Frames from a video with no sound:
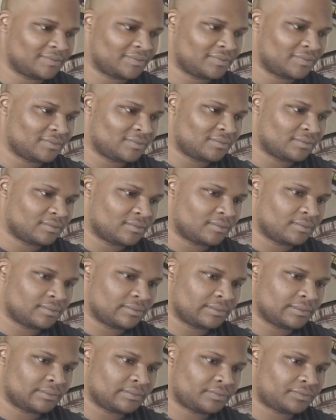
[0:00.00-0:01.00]
Would you consider
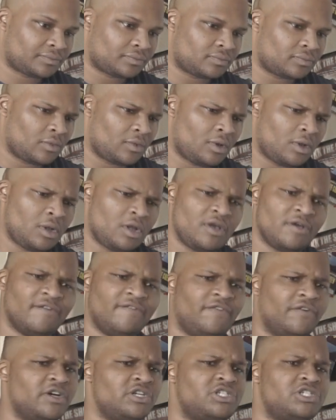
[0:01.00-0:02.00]
him or argue
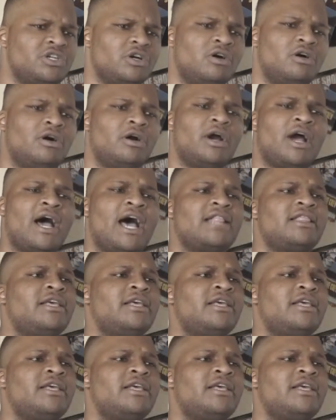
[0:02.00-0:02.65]
for? For sure, okay.